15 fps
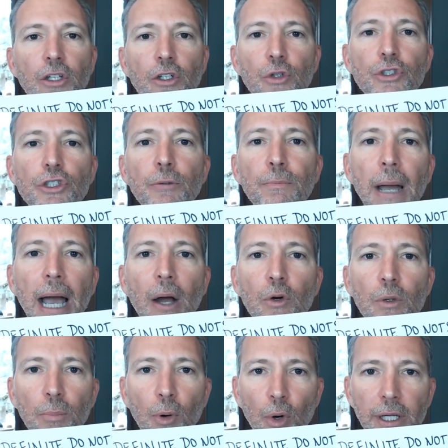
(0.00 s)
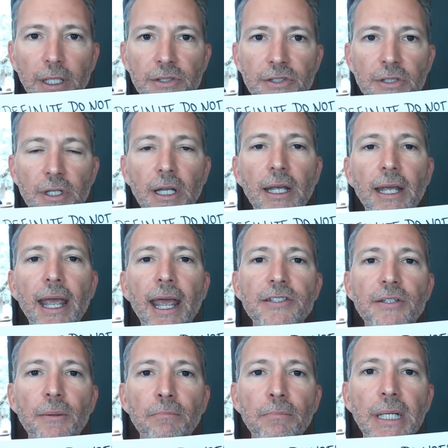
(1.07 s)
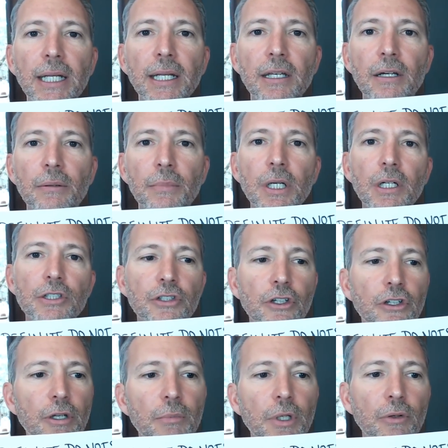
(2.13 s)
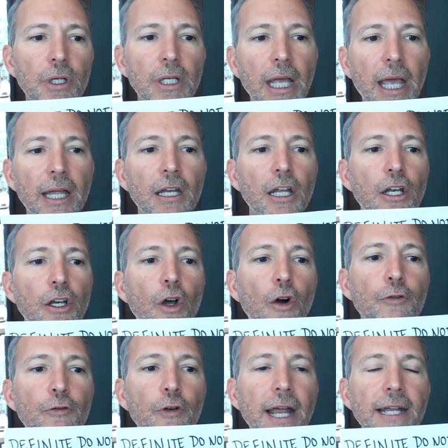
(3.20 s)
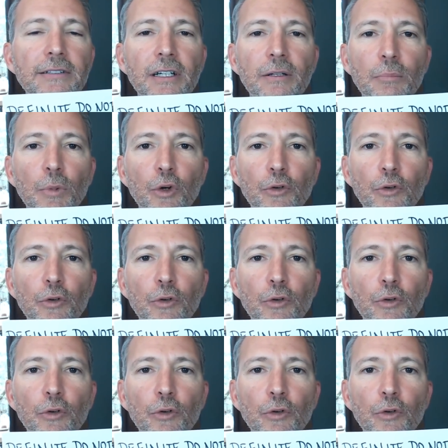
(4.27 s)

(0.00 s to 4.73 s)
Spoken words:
Use your PowerPoints as a medium to communicate. No frantic